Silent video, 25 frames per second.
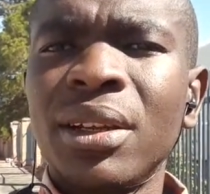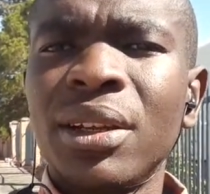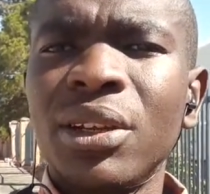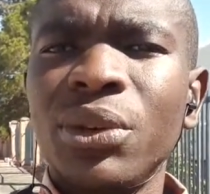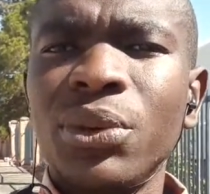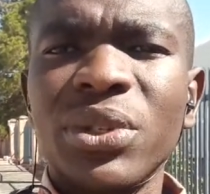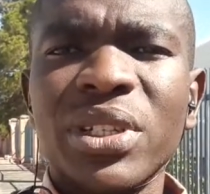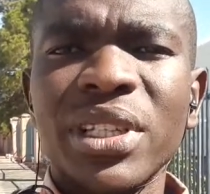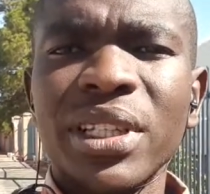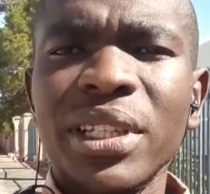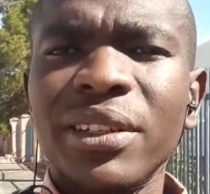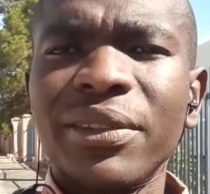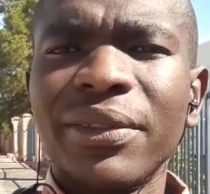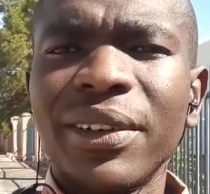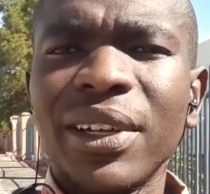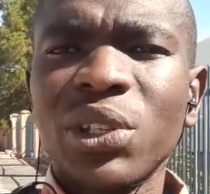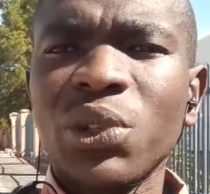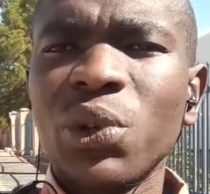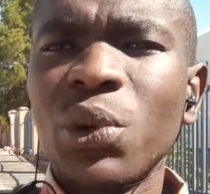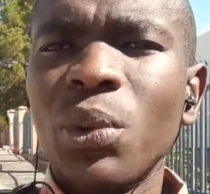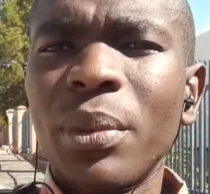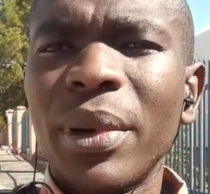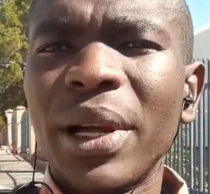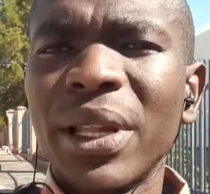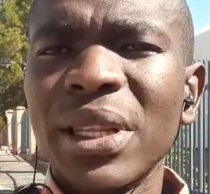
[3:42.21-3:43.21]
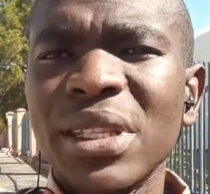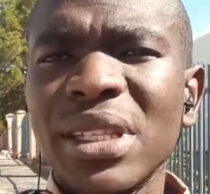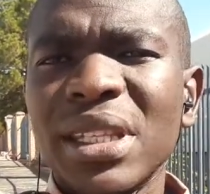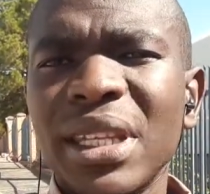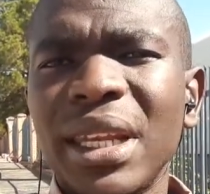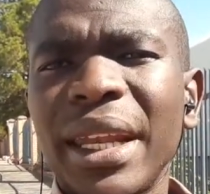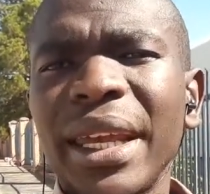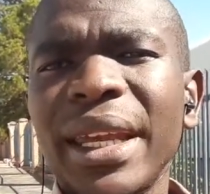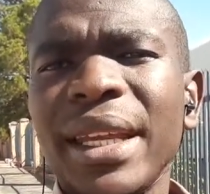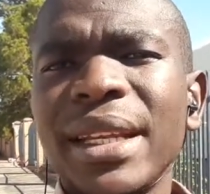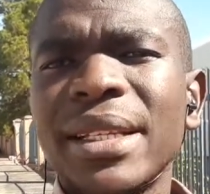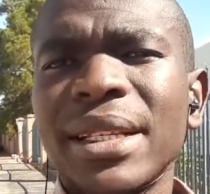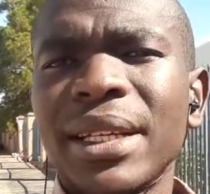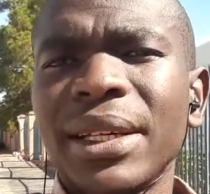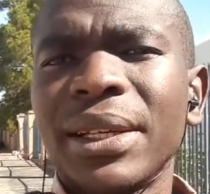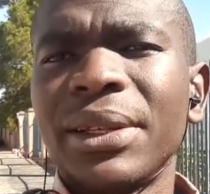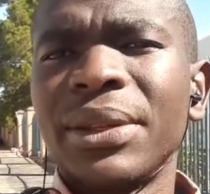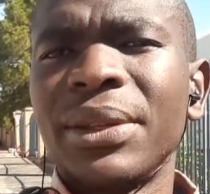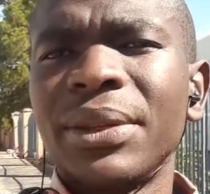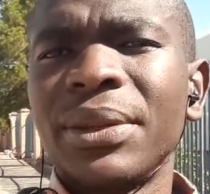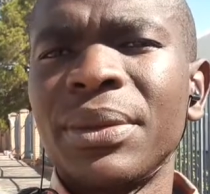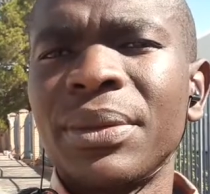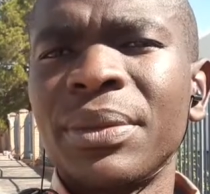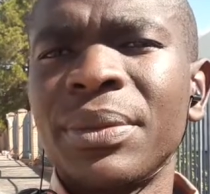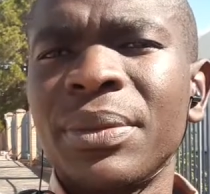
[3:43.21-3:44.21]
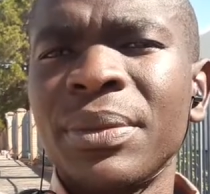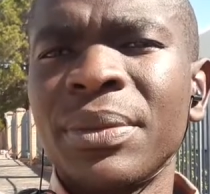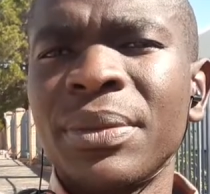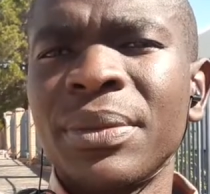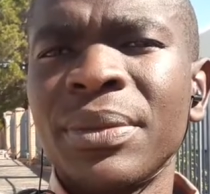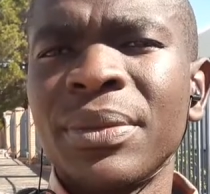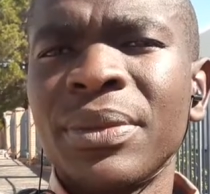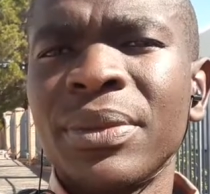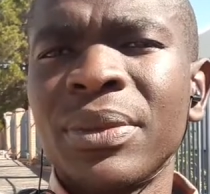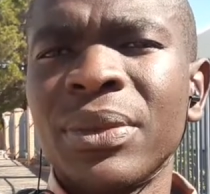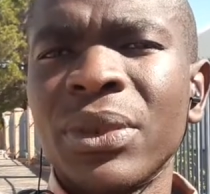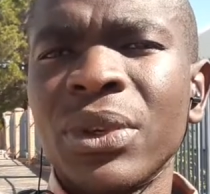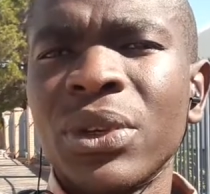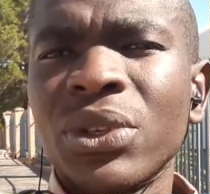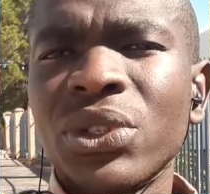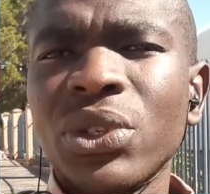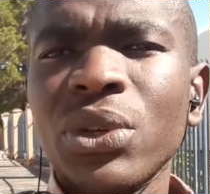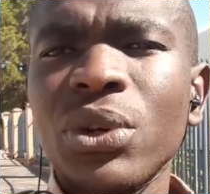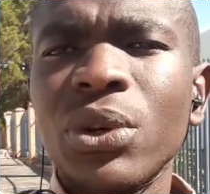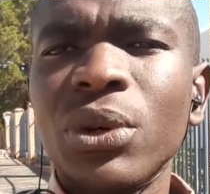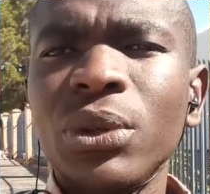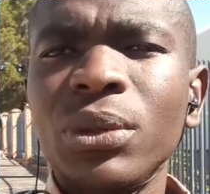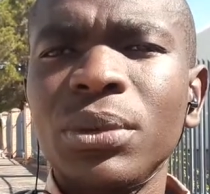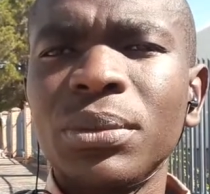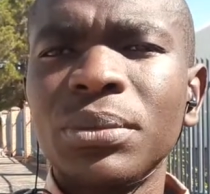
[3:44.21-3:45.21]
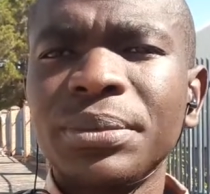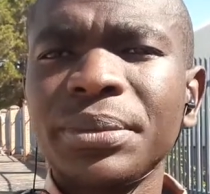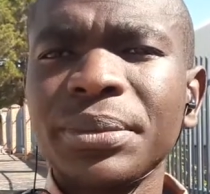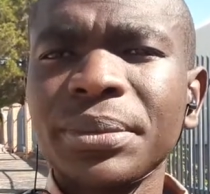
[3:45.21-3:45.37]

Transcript: you deliver two months later. So